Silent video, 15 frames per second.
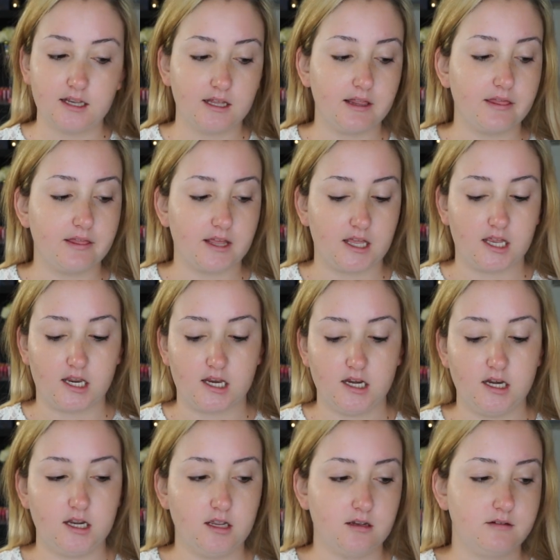and
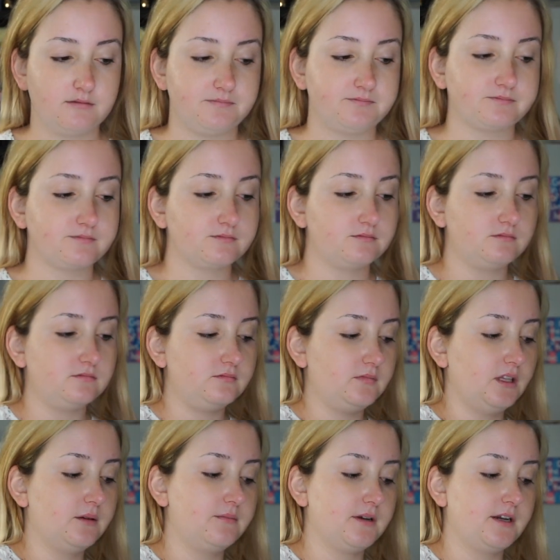then
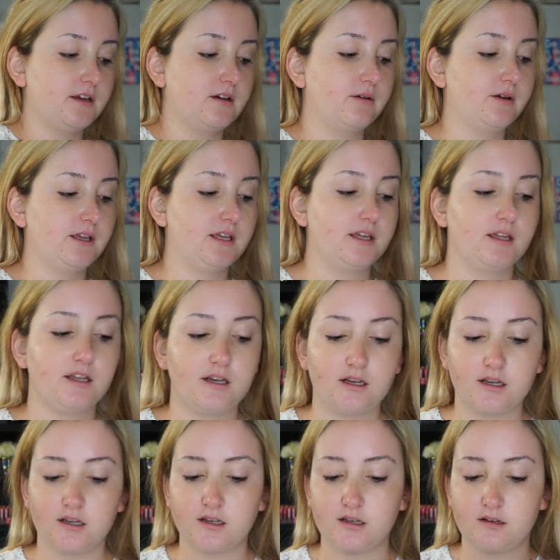I'm going to go
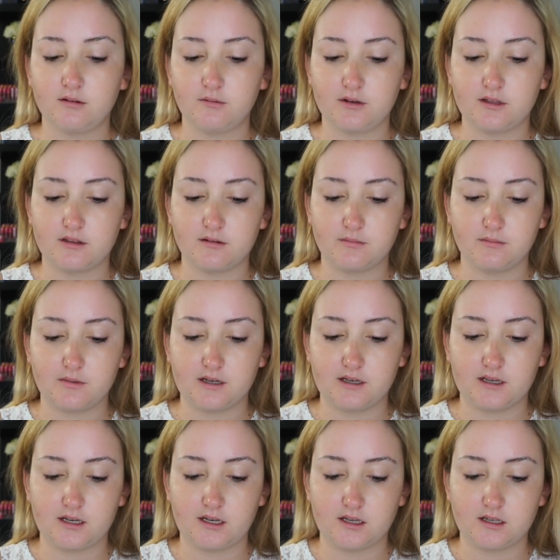in with
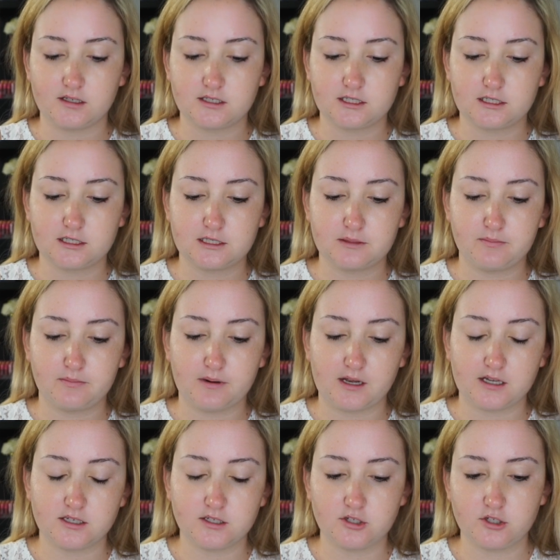my
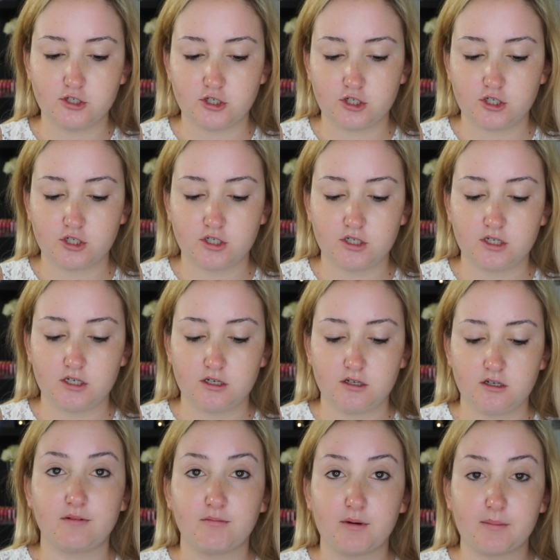sponge.
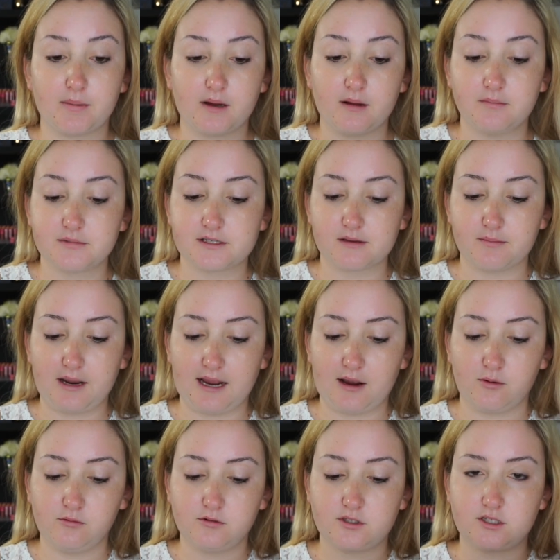I'm going to pump some
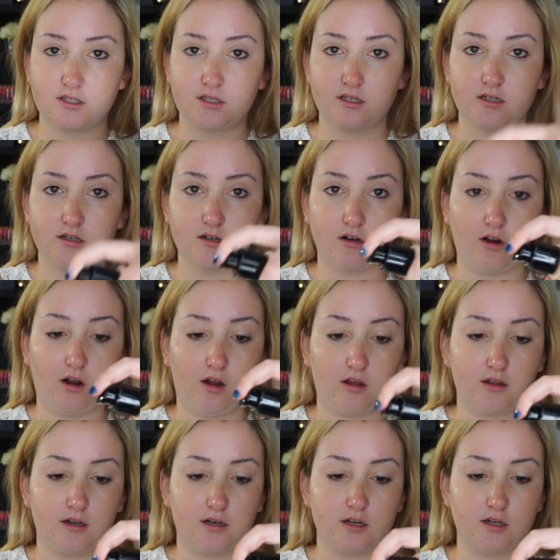out
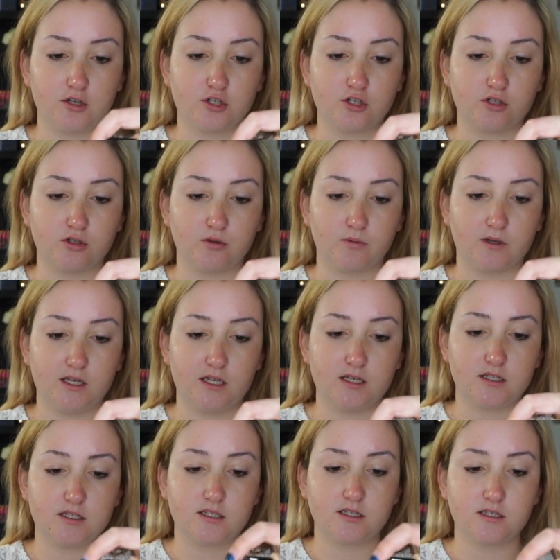onto
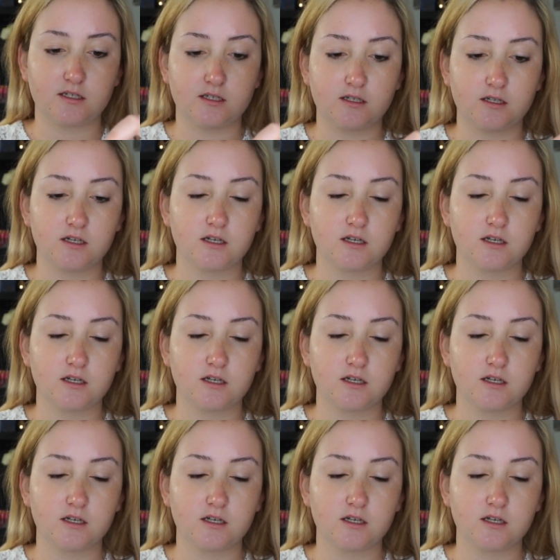it